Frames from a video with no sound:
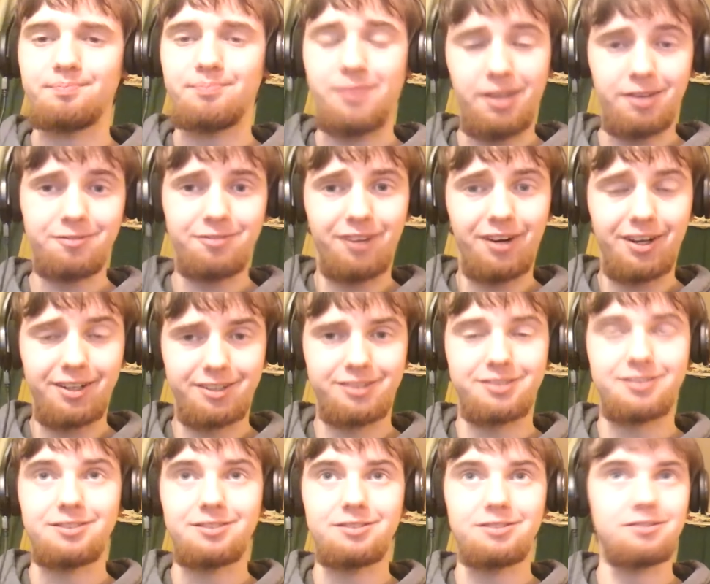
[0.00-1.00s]
If I
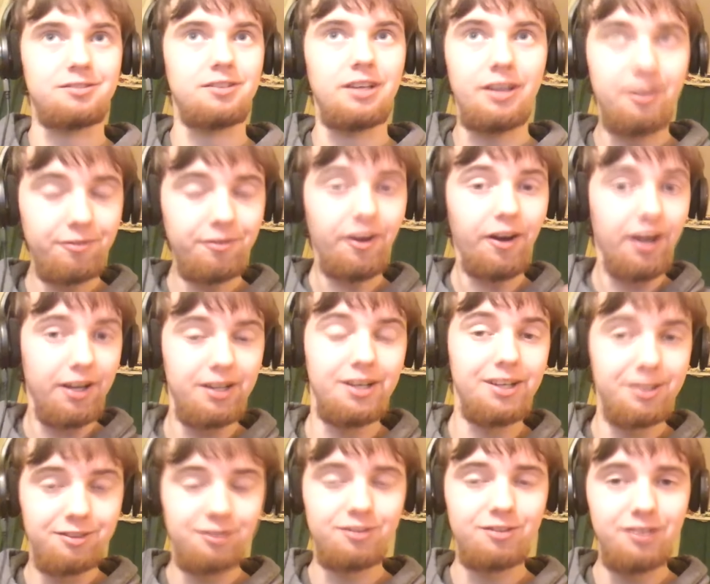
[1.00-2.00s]
if I
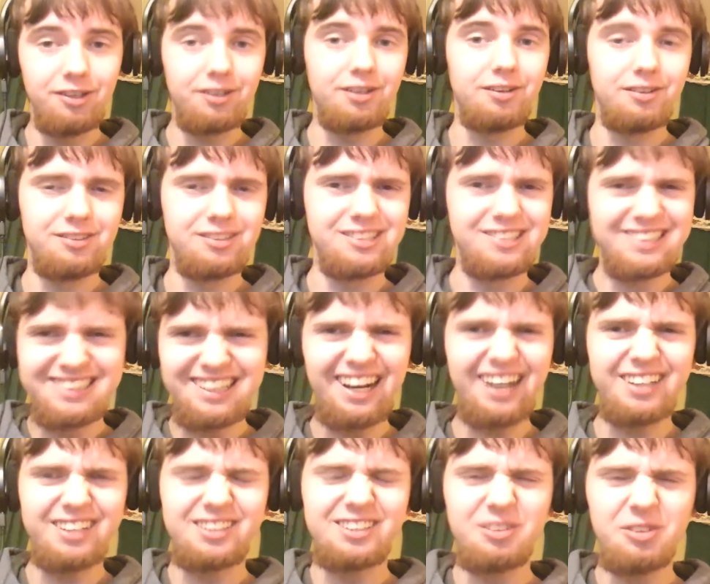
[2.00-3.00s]
indeed
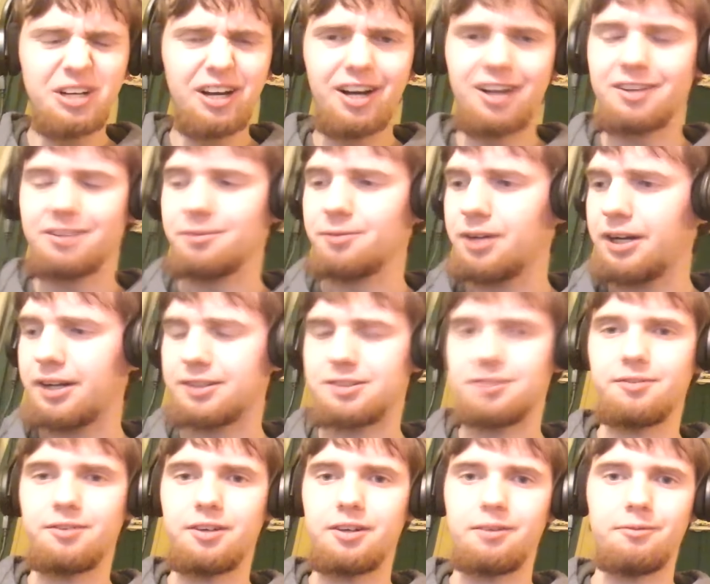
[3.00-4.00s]
decide to react, react to
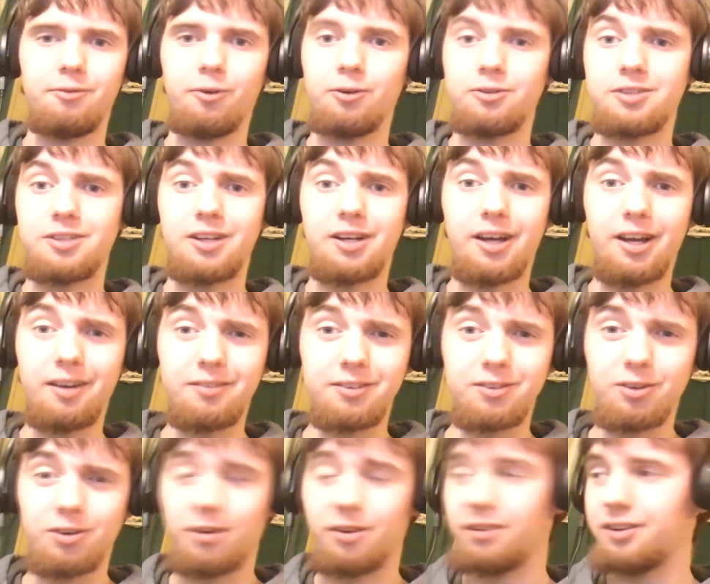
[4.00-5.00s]
volume fourteen, I haven't
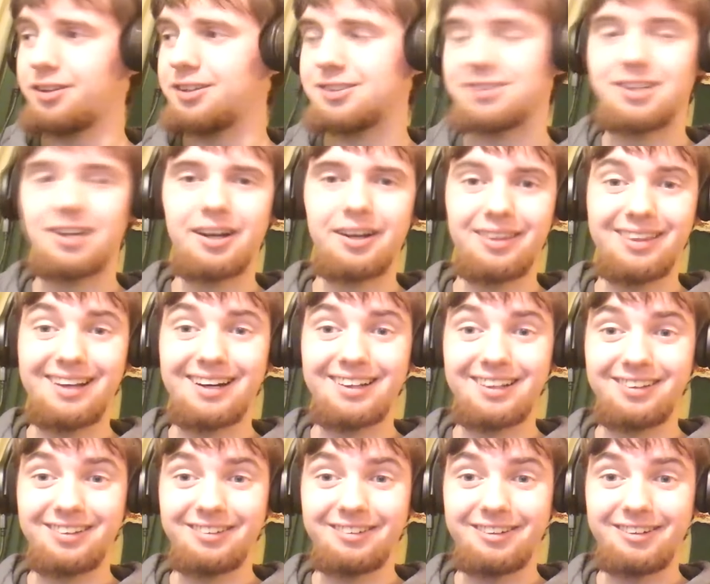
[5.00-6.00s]
totally decided that
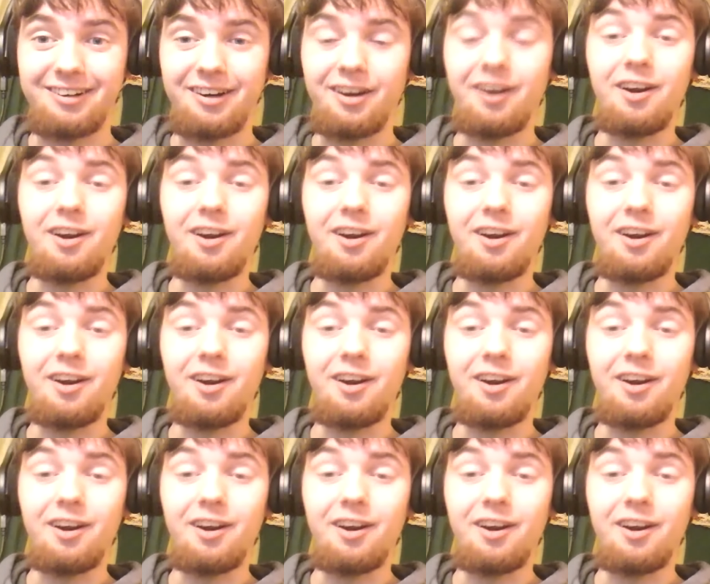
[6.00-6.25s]
either,